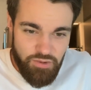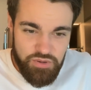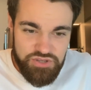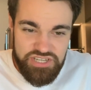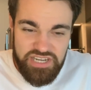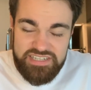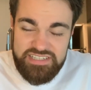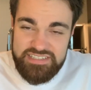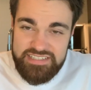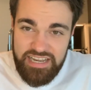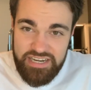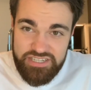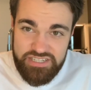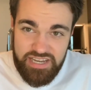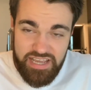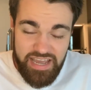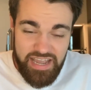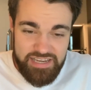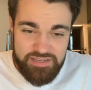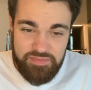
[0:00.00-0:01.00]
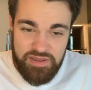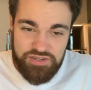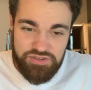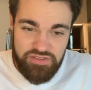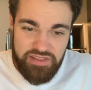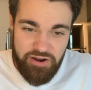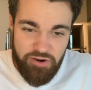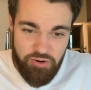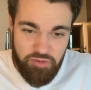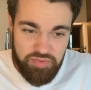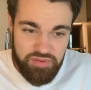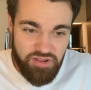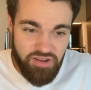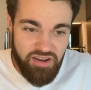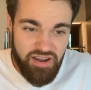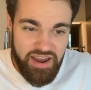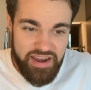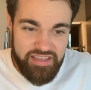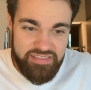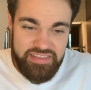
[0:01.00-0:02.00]
We checked his hashtags, made sure they were
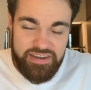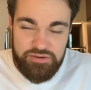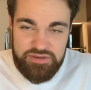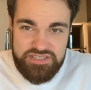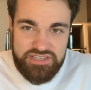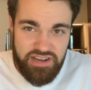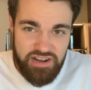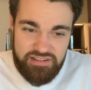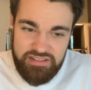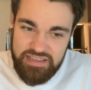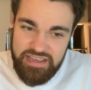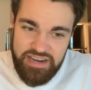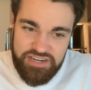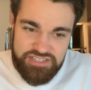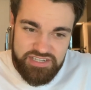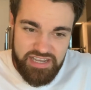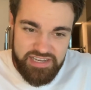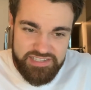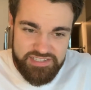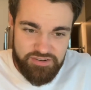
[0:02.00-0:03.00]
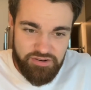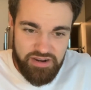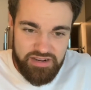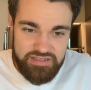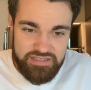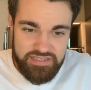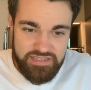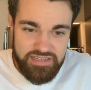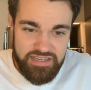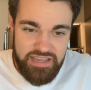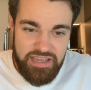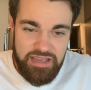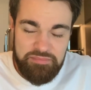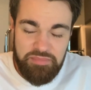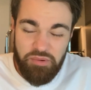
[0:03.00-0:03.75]
applying and that he was cycling hashtags correctly.